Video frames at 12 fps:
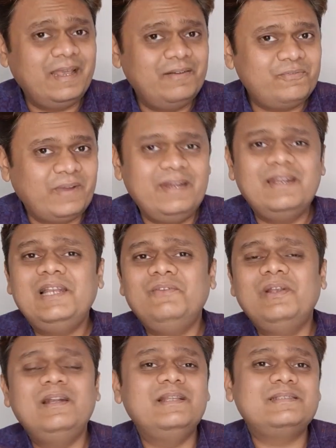and finally
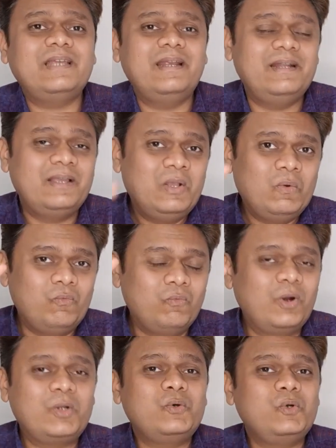we'll decide
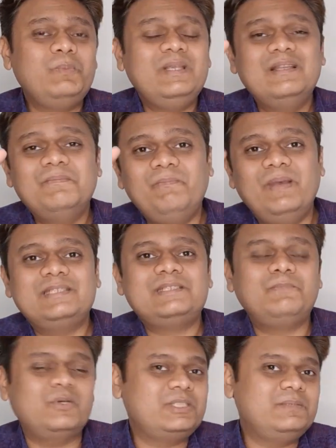what could be the
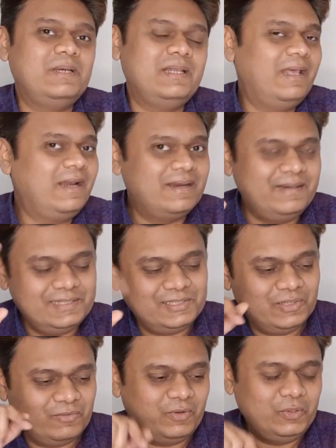best possible air
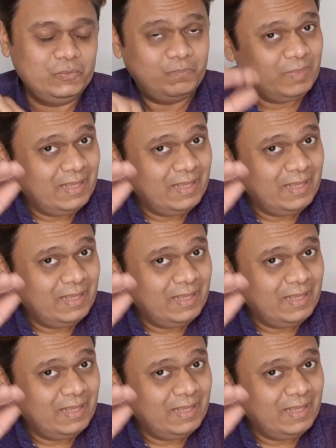conditioner for you.